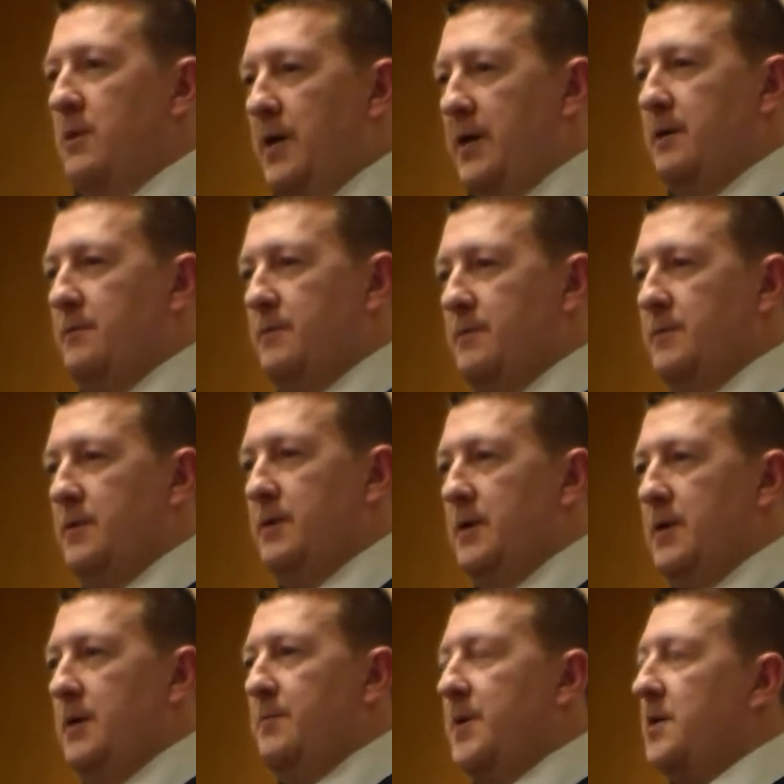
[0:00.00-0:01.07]
right?
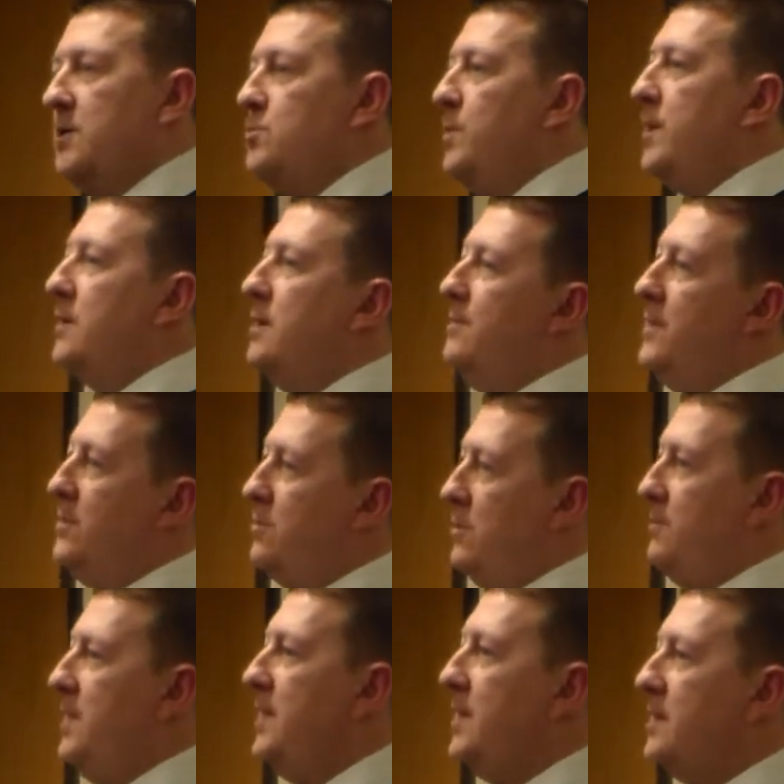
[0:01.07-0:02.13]
Because when you come into
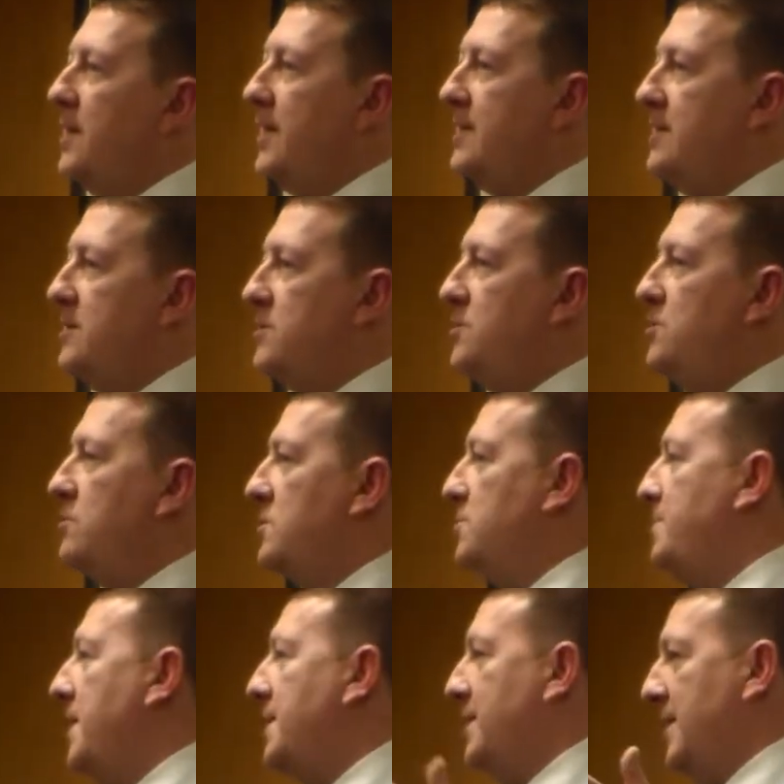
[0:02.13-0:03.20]
a meeting like this, you're
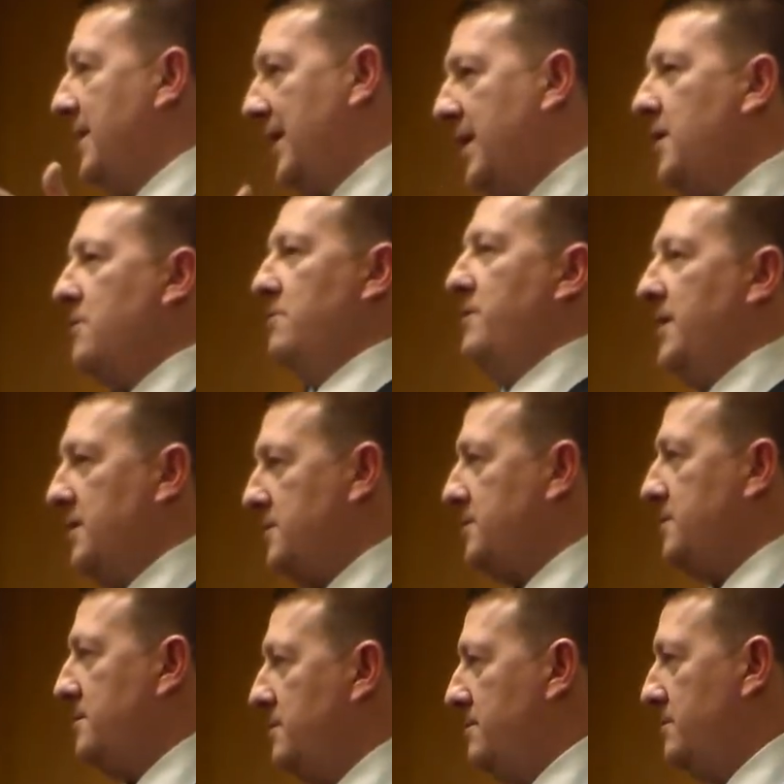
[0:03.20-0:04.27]
expecting to hear
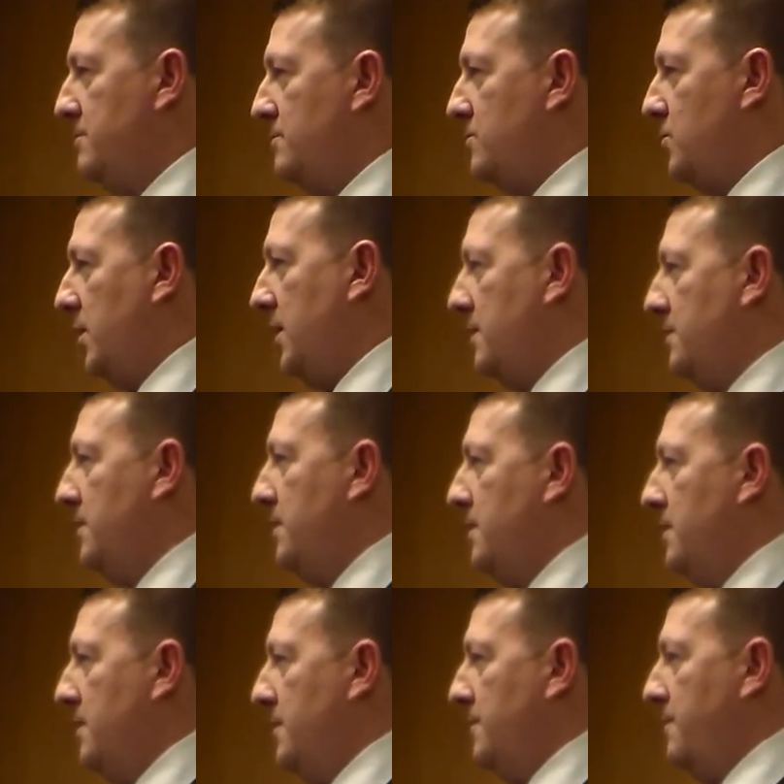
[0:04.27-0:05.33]
this, right?
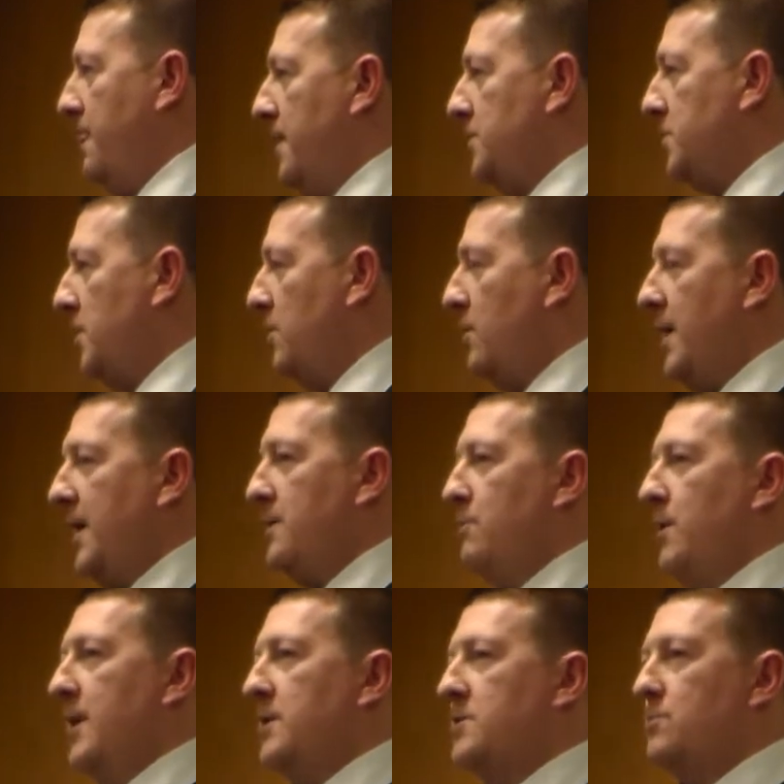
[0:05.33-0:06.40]
So
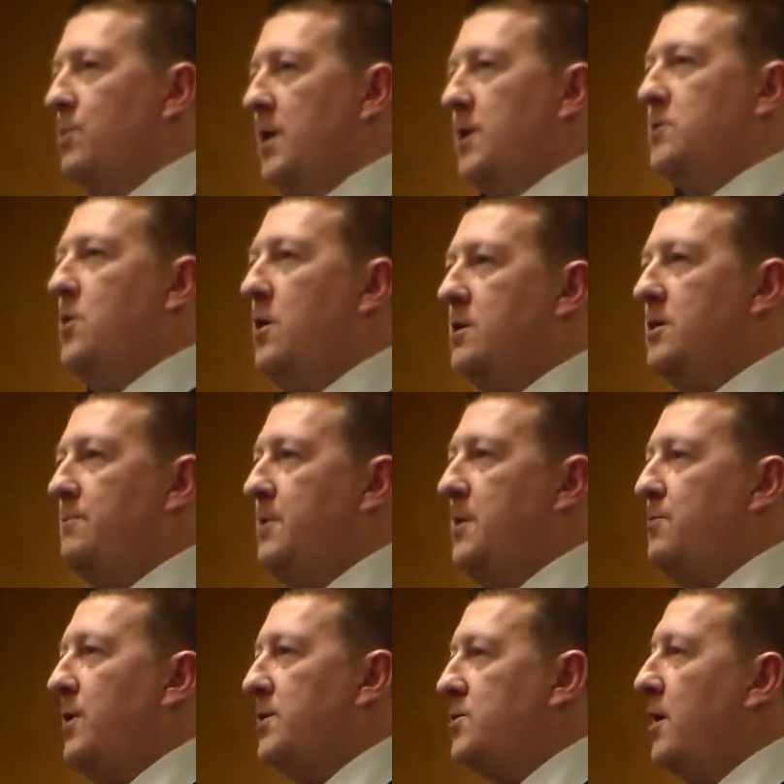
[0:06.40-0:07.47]
when I talk to
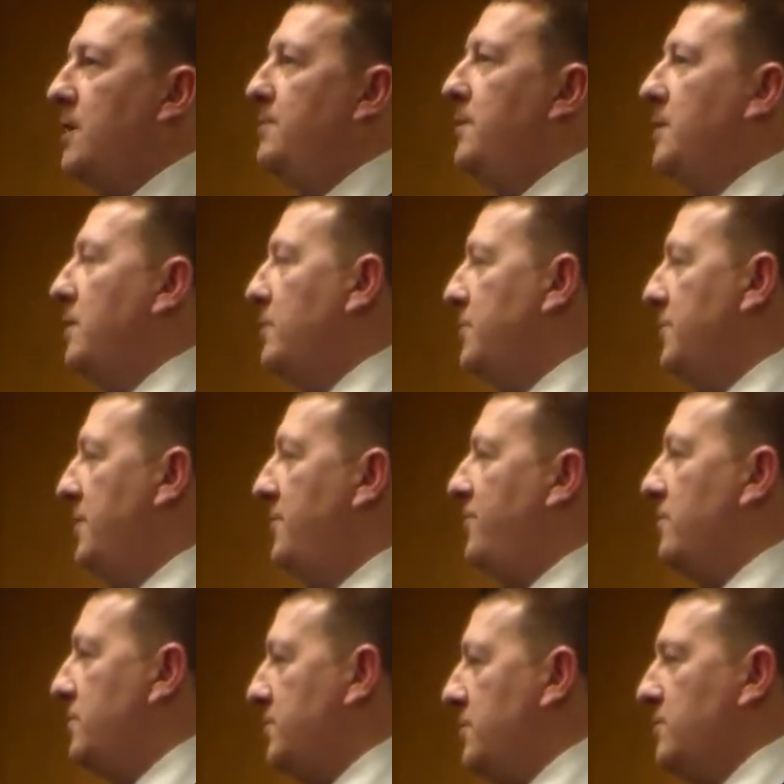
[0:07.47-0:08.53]
people, I try to be a little
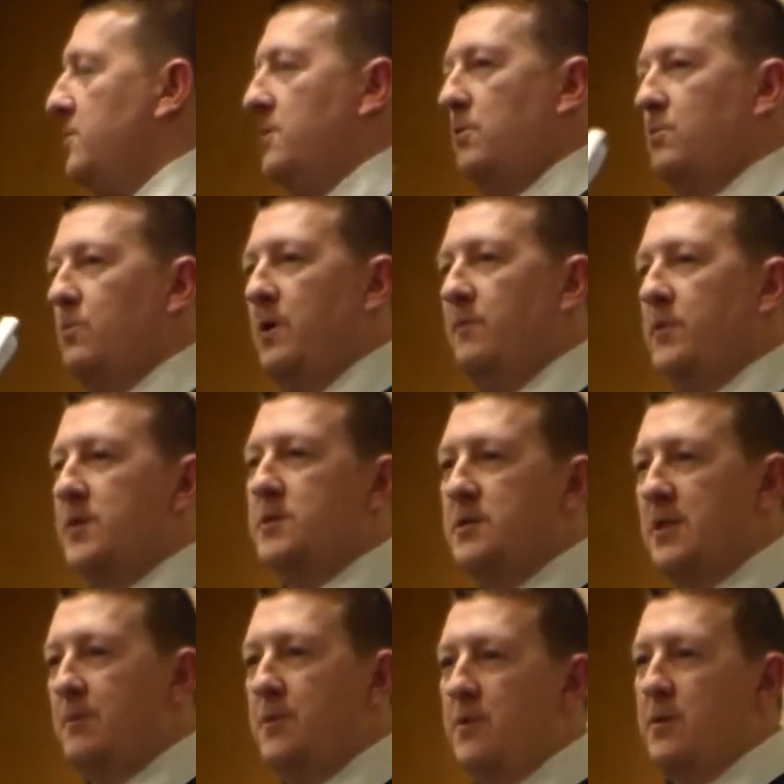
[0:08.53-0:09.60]
different, so you don't, wherever you
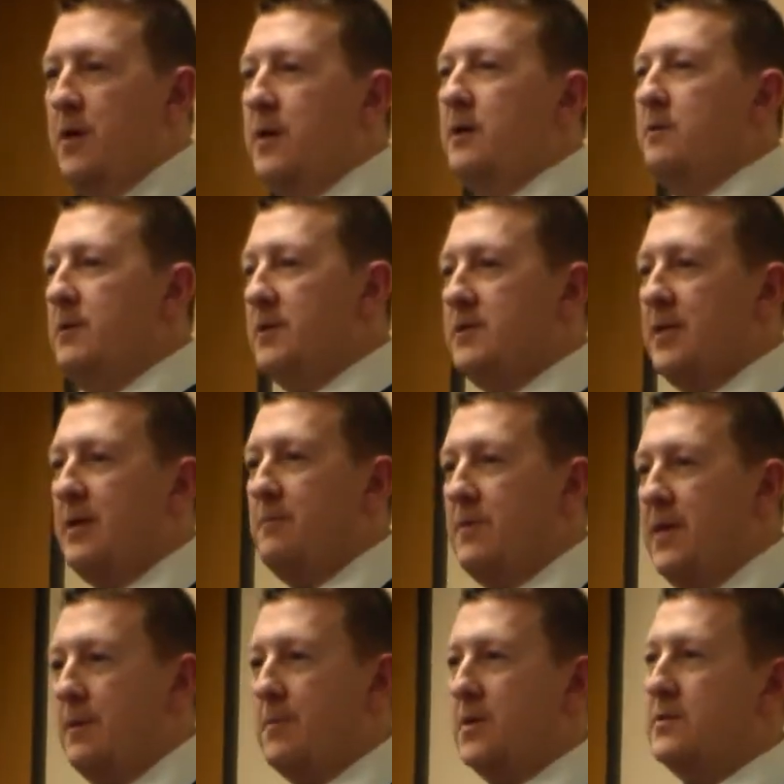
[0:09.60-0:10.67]
see me, you're not hearing the same
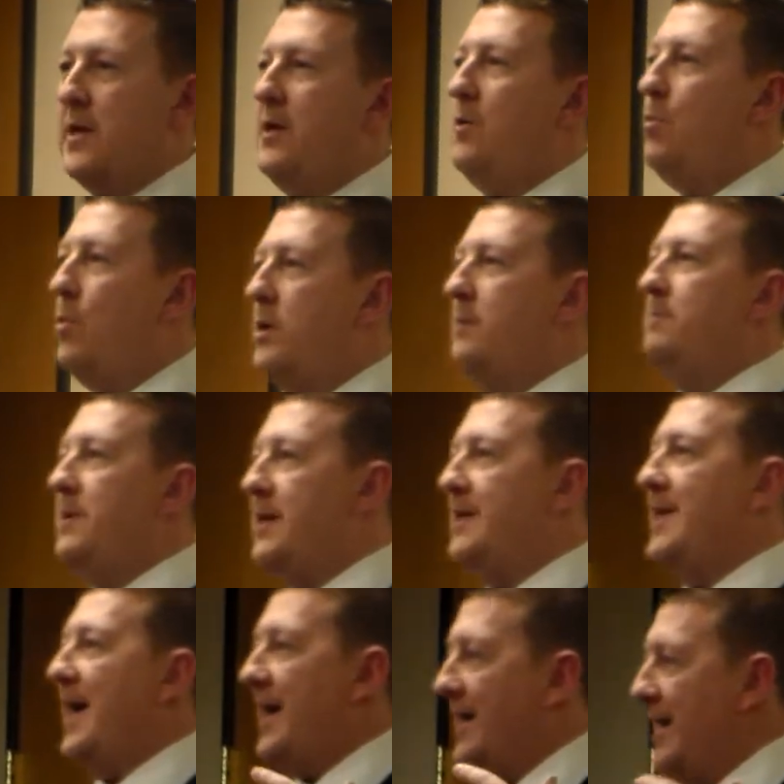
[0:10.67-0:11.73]
thing, because I don't want to be
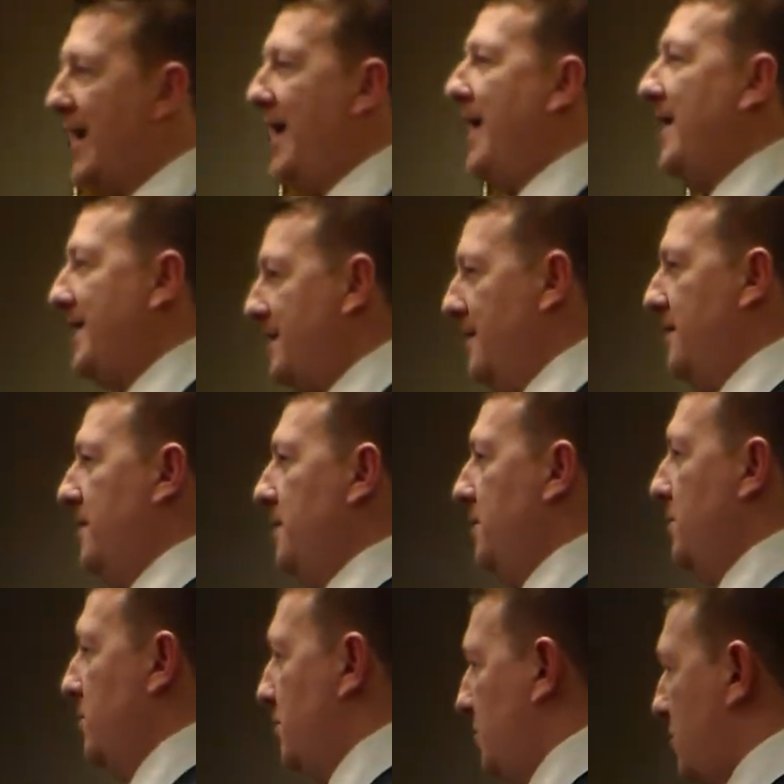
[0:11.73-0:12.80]
that guy
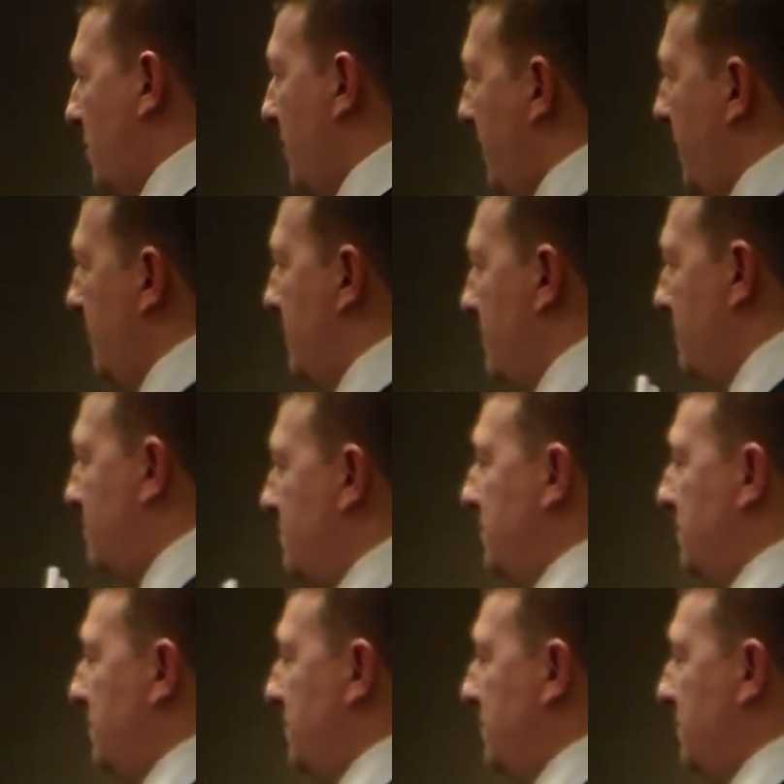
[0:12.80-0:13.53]
who's trying to,